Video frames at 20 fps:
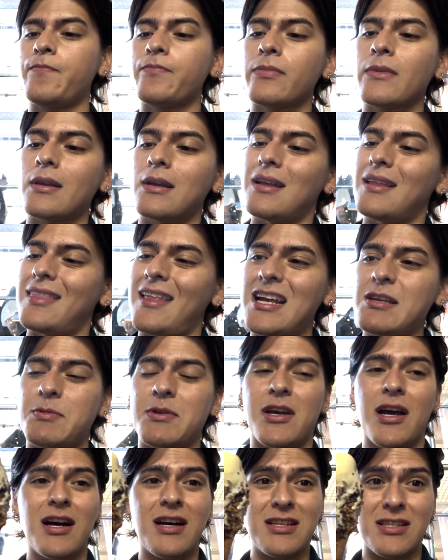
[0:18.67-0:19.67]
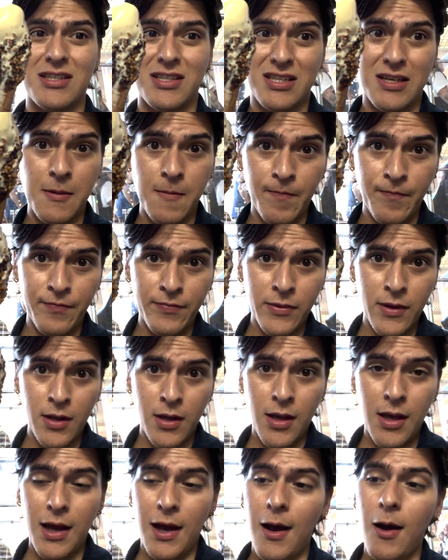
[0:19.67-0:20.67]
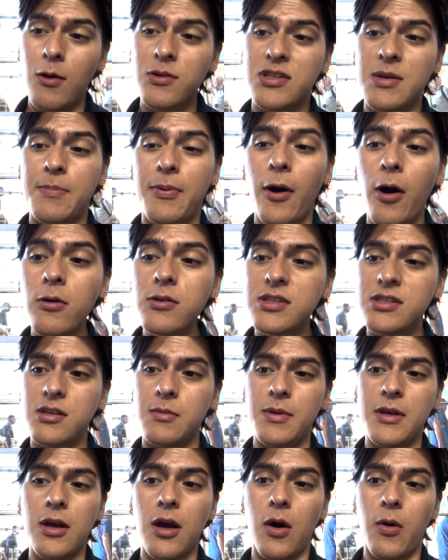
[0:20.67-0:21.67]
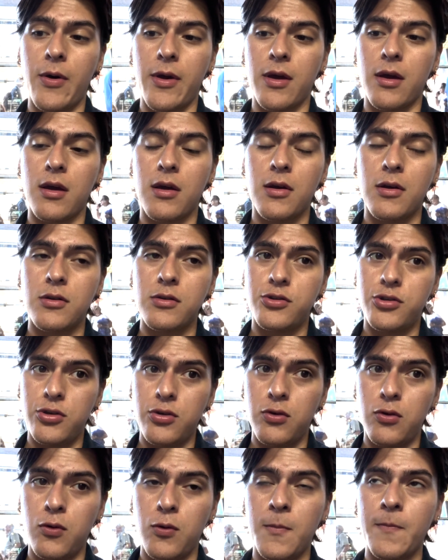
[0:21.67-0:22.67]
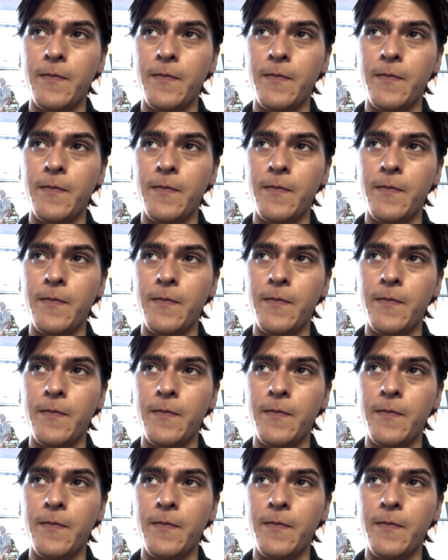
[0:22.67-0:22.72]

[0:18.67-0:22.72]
That's because I was supposed to be going to